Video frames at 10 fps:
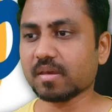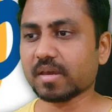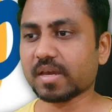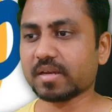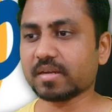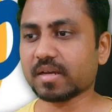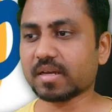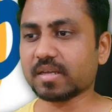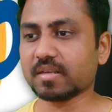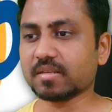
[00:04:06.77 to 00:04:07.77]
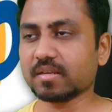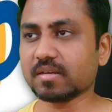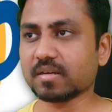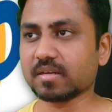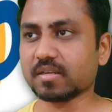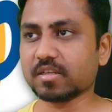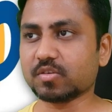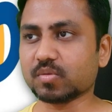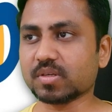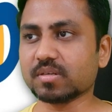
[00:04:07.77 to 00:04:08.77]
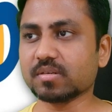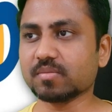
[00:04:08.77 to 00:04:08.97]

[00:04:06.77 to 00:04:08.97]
and I'll agree to the